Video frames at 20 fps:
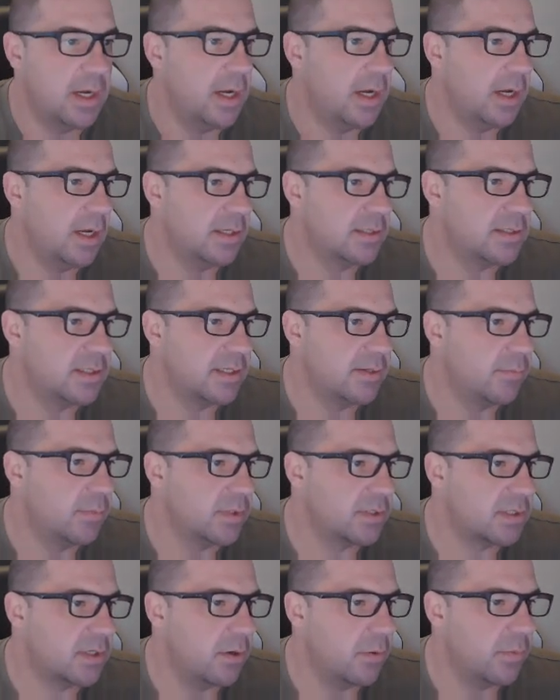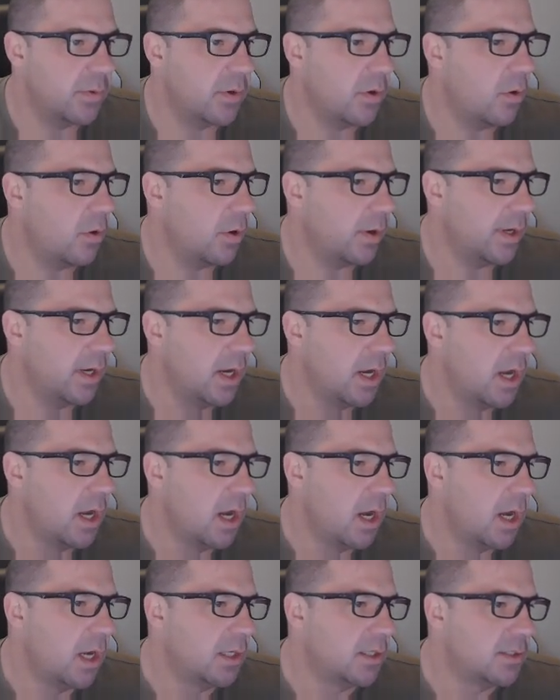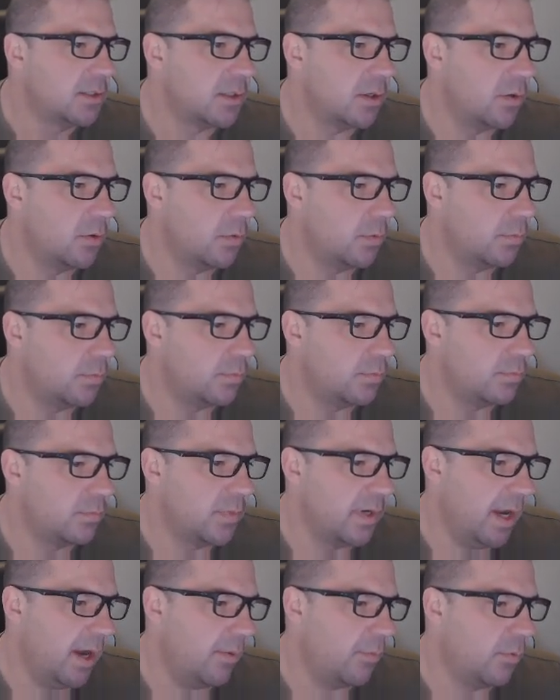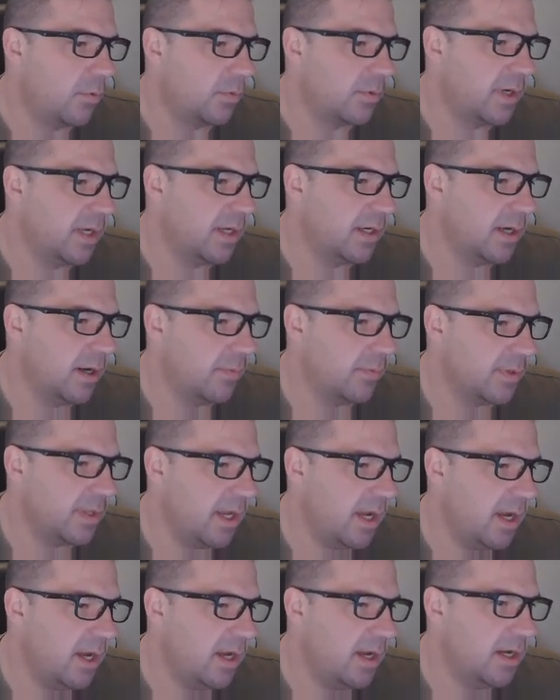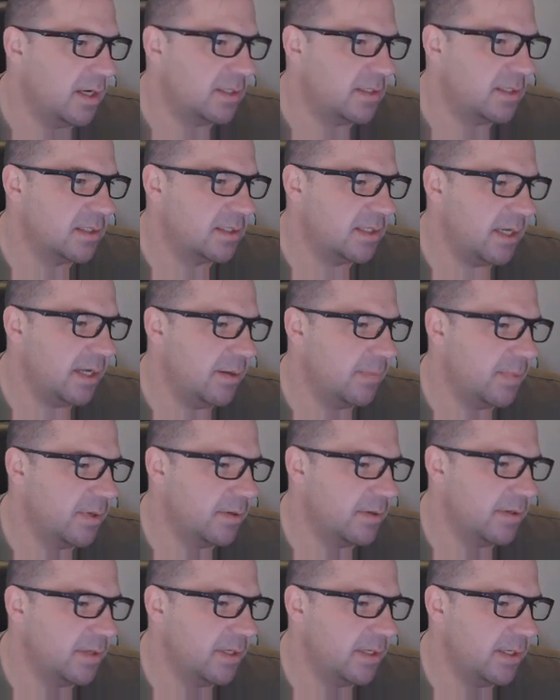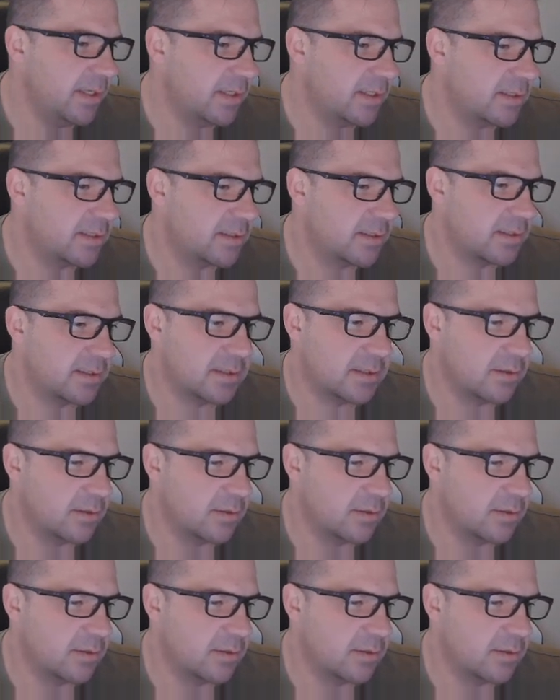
and see what's going on. So, yeah, we'll get done with that. Sustainability, it's just